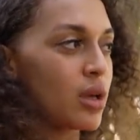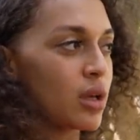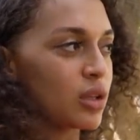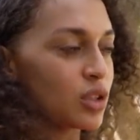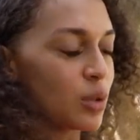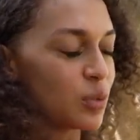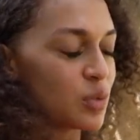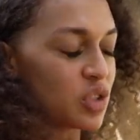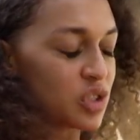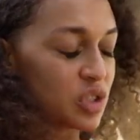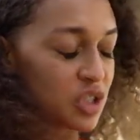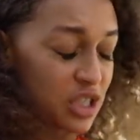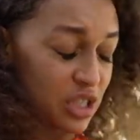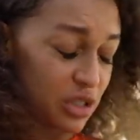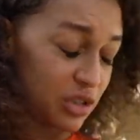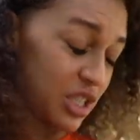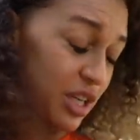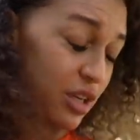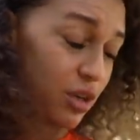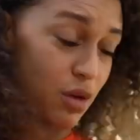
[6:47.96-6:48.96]
some
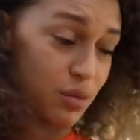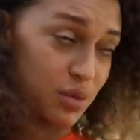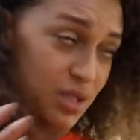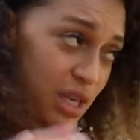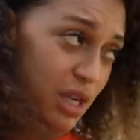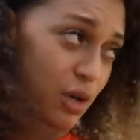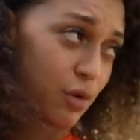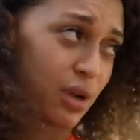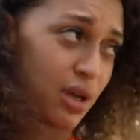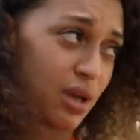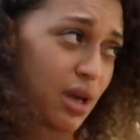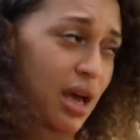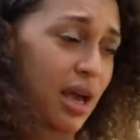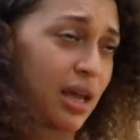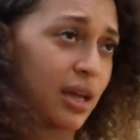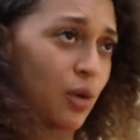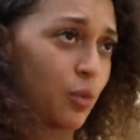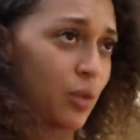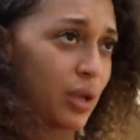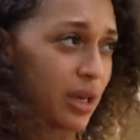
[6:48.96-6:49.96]
checkups here in
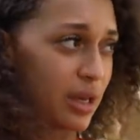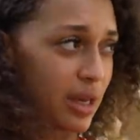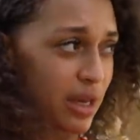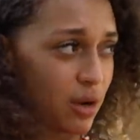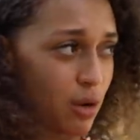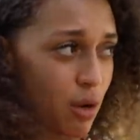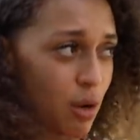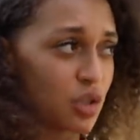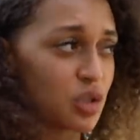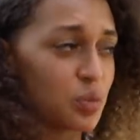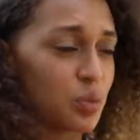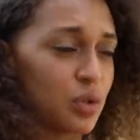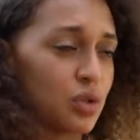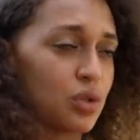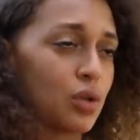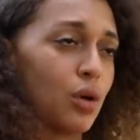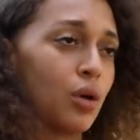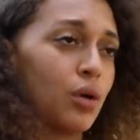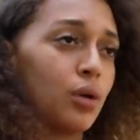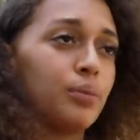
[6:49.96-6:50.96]
Ghana at a
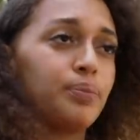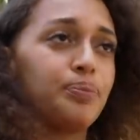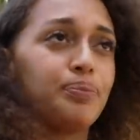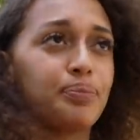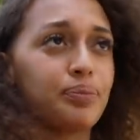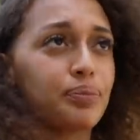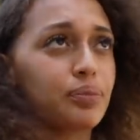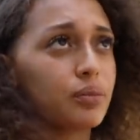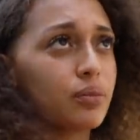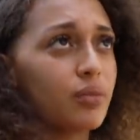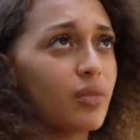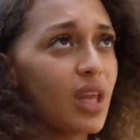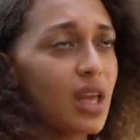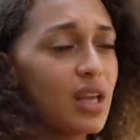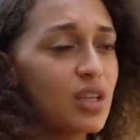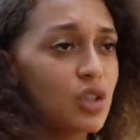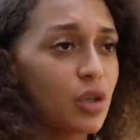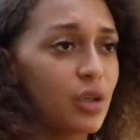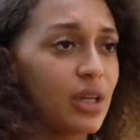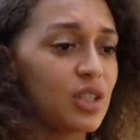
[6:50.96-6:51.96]
hospital.
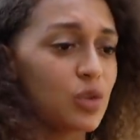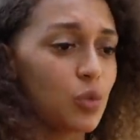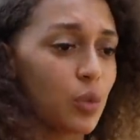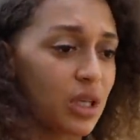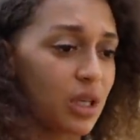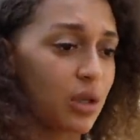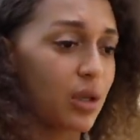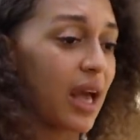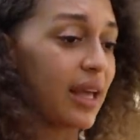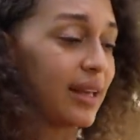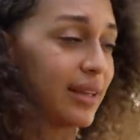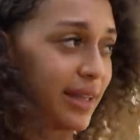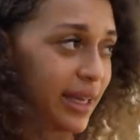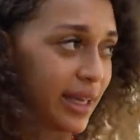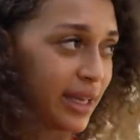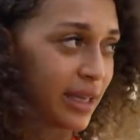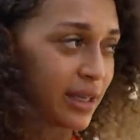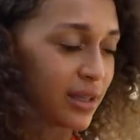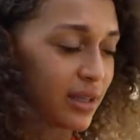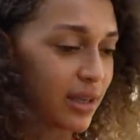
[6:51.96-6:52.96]
So that's what I
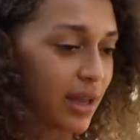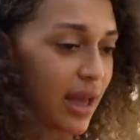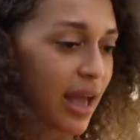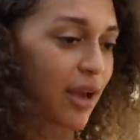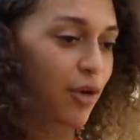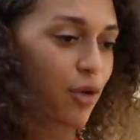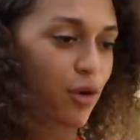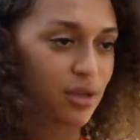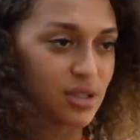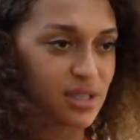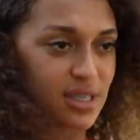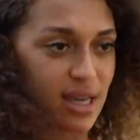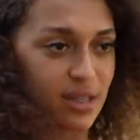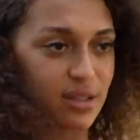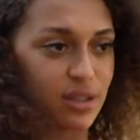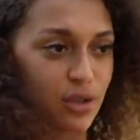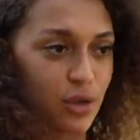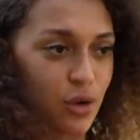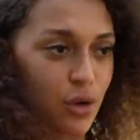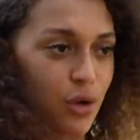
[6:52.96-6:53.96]
did. I
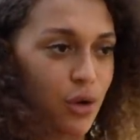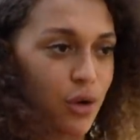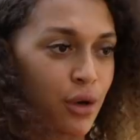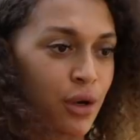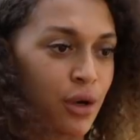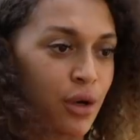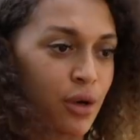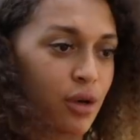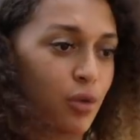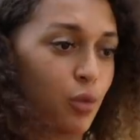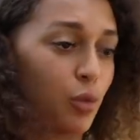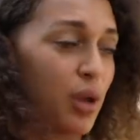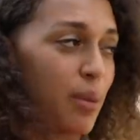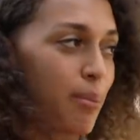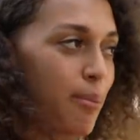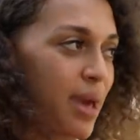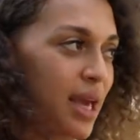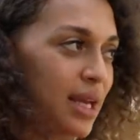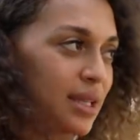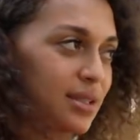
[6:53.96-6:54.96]
contacted her. We
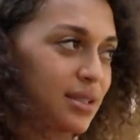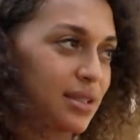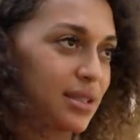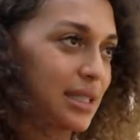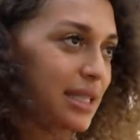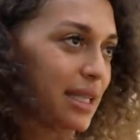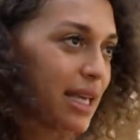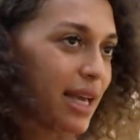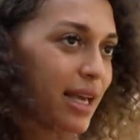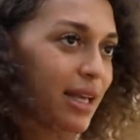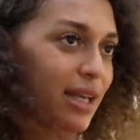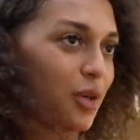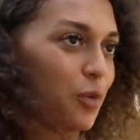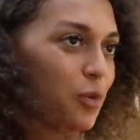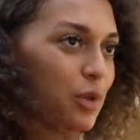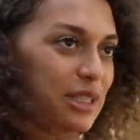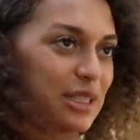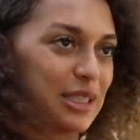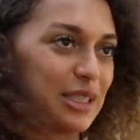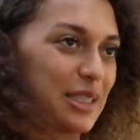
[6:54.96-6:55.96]
met. And it
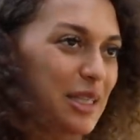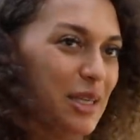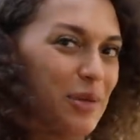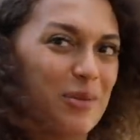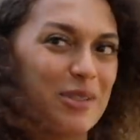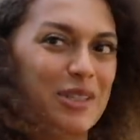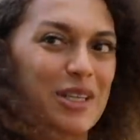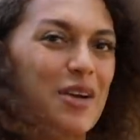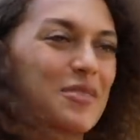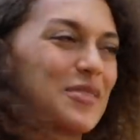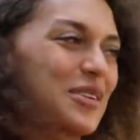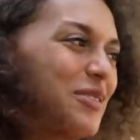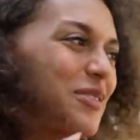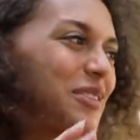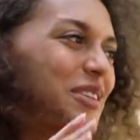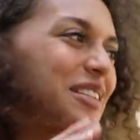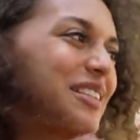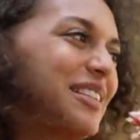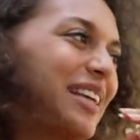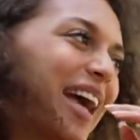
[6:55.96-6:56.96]
was love at
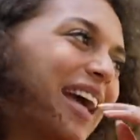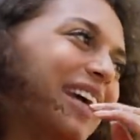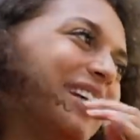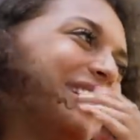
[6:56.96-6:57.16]
first sight.